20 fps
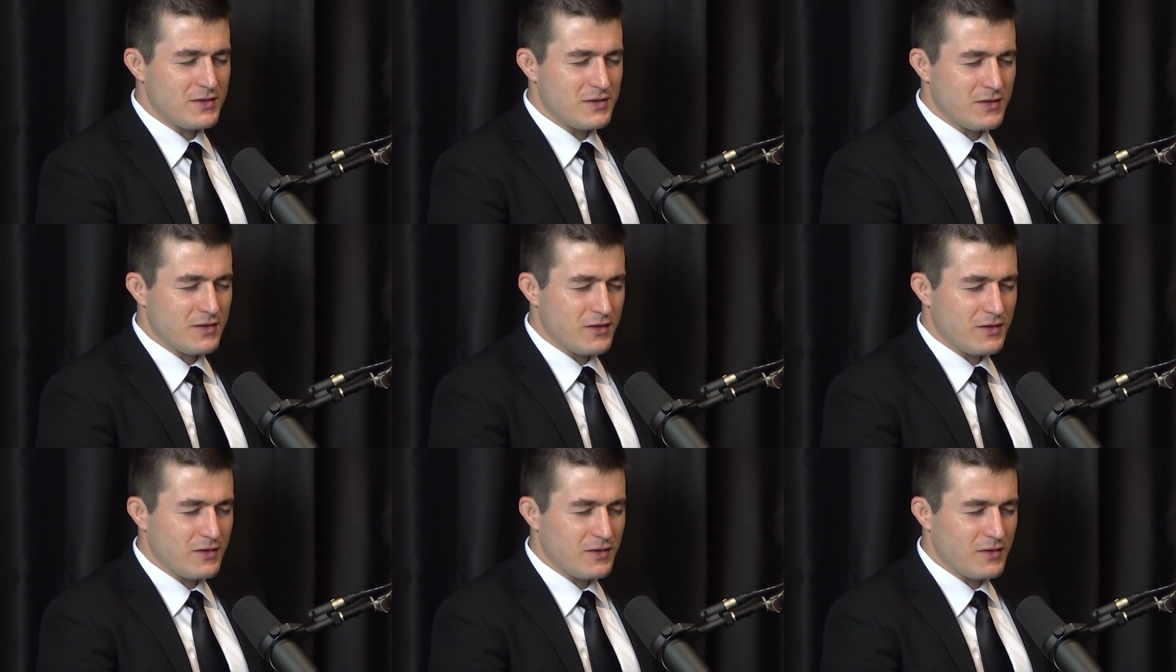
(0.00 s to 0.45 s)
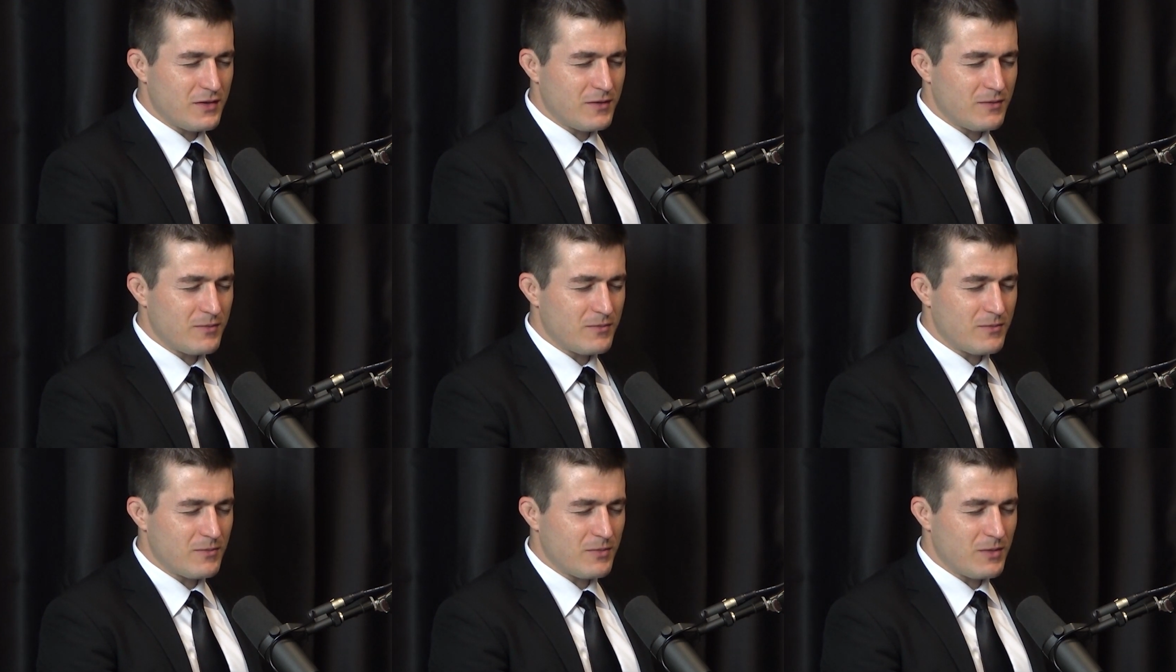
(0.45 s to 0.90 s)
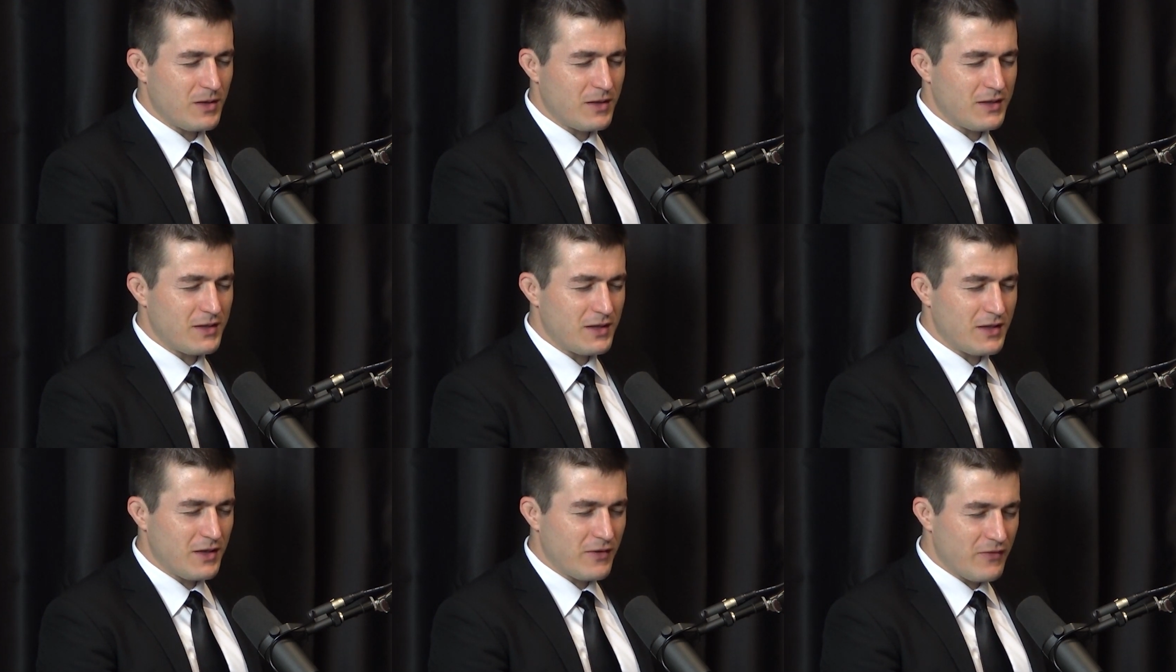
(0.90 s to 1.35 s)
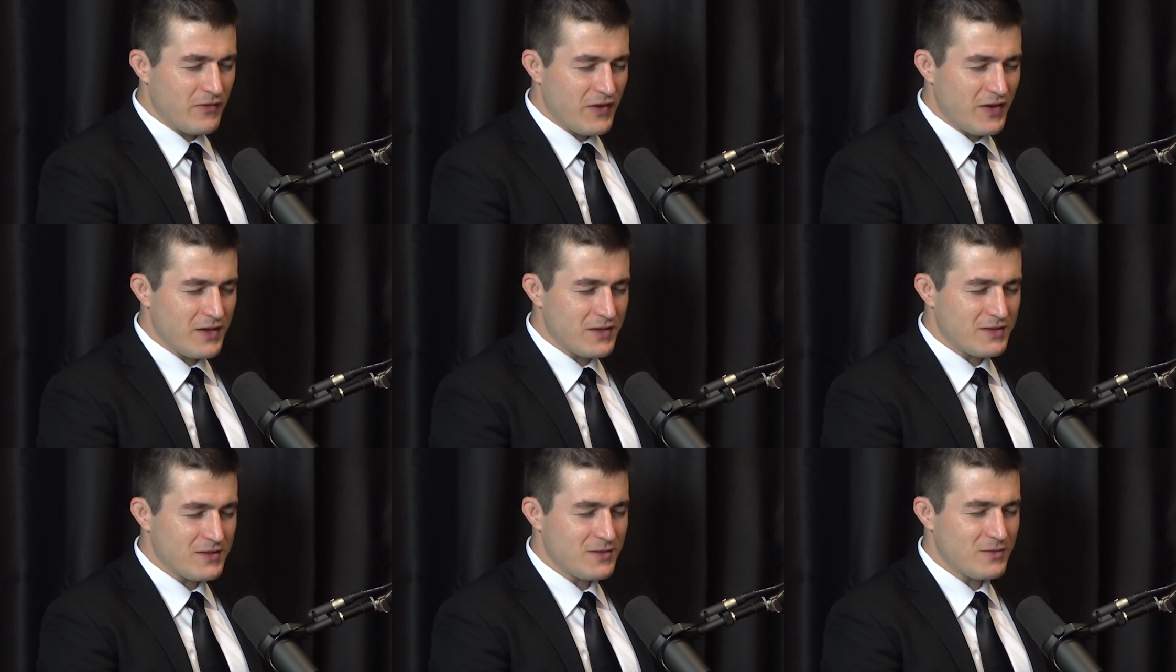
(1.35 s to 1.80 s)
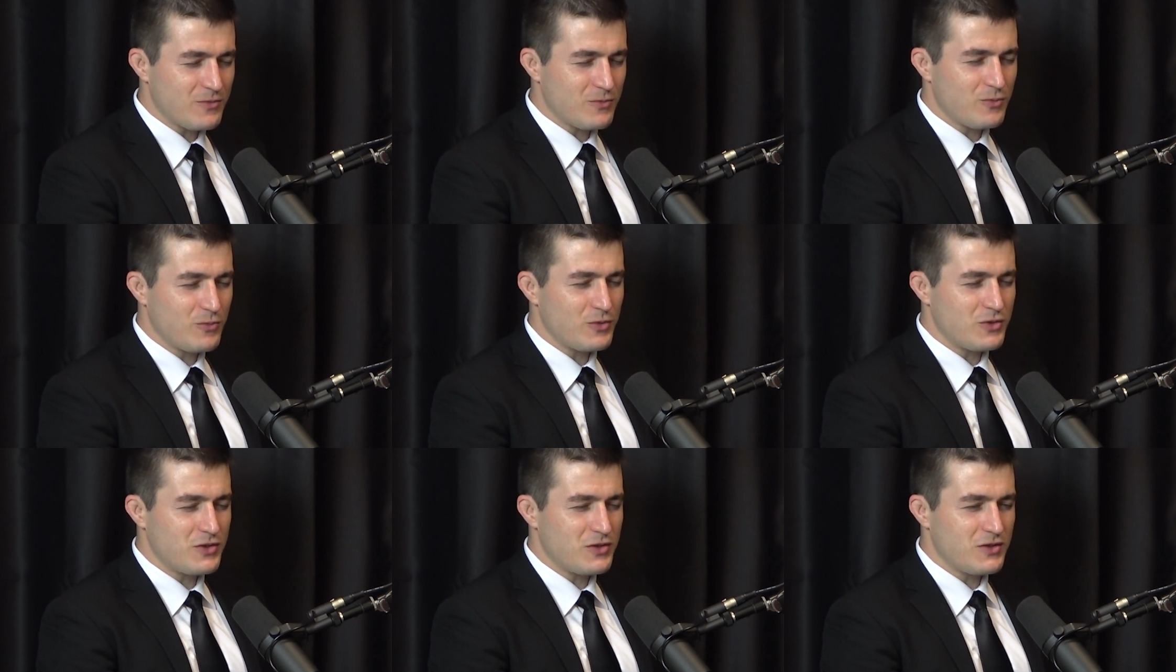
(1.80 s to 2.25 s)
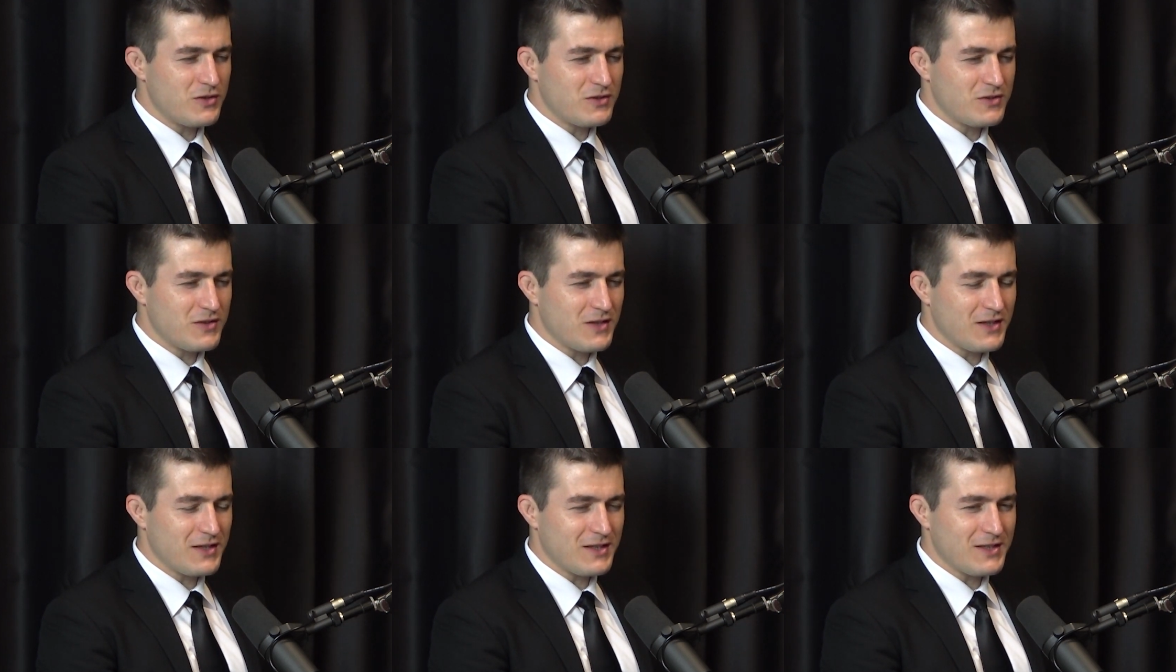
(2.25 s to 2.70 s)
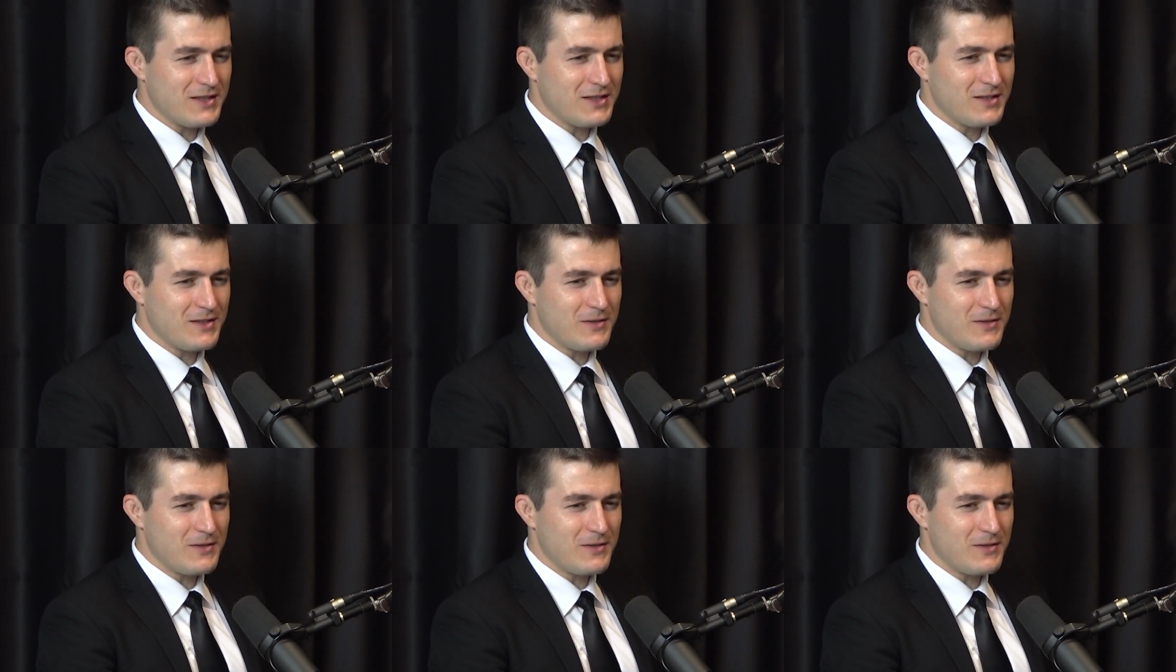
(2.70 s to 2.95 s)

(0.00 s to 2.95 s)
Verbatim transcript: I think FS, which is like